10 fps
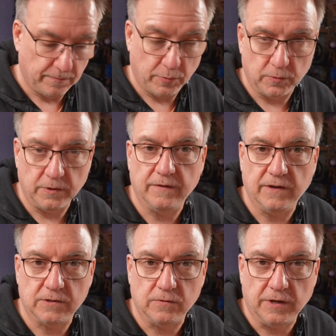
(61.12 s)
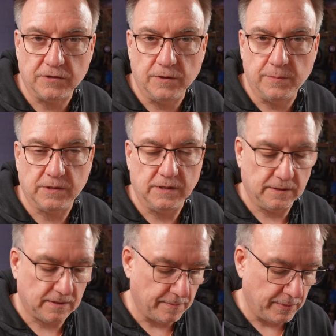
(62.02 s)
Universal Retro
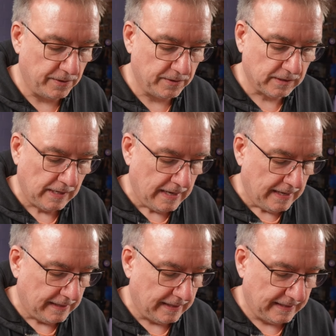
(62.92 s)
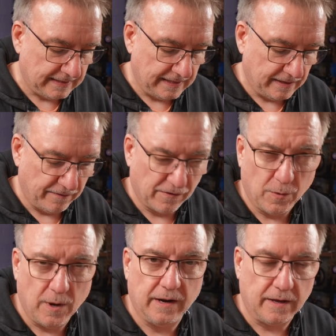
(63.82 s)
Boss's computers that he sent over a
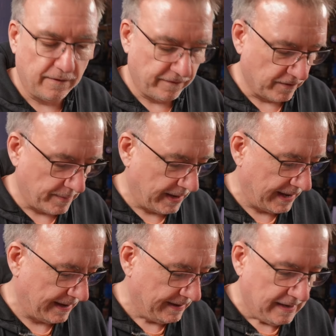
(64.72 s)
while ago for repair.